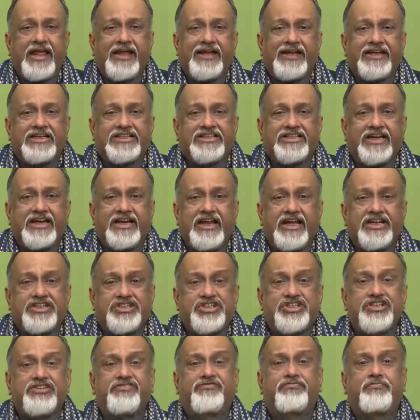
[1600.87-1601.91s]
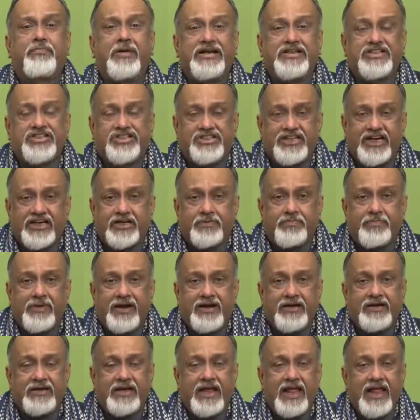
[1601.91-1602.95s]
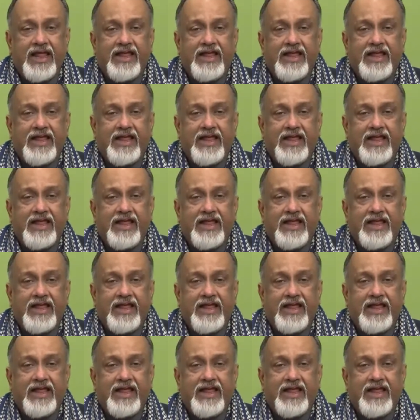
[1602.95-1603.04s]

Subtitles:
it is an achievement statement,